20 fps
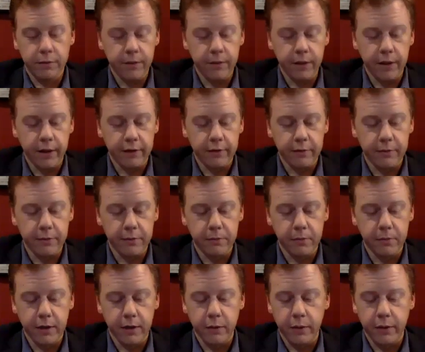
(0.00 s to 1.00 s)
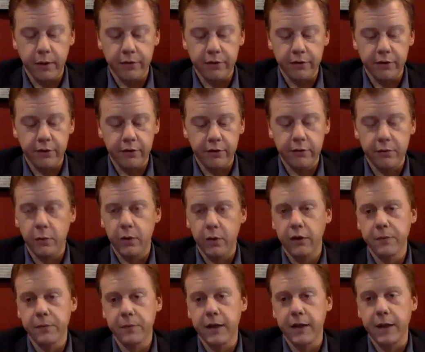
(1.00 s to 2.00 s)
I'll ask him some broad questions as well
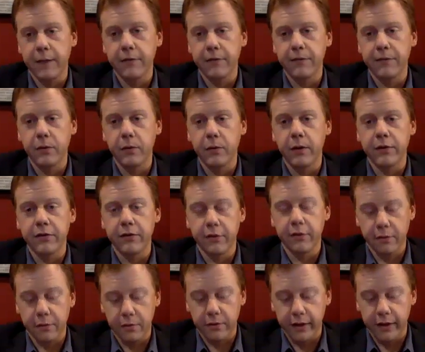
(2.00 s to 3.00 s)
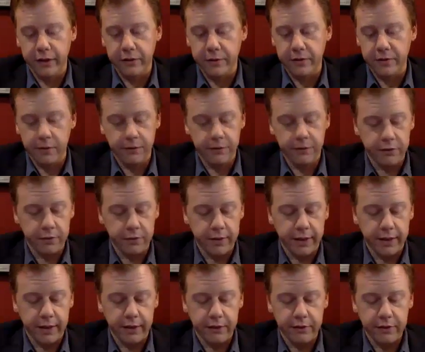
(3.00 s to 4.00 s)
as perhaps a few questions that were raised by some of his
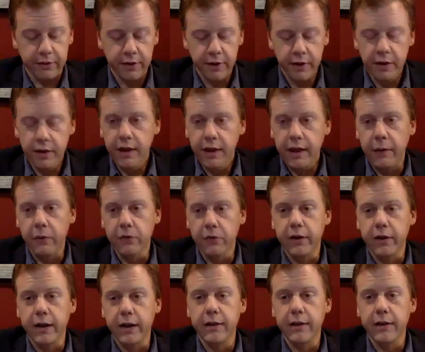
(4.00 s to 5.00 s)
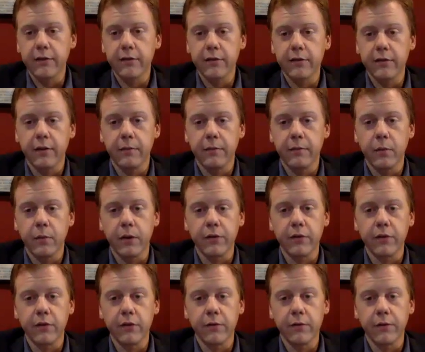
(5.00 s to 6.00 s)
writings, and we'll try to get to some
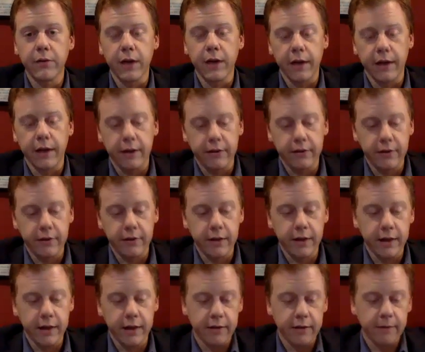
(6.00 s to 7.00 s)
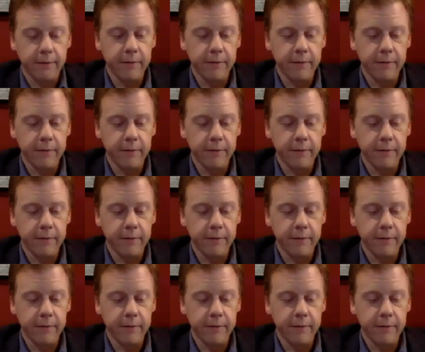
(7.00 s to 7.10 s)
questions from the audience in the end.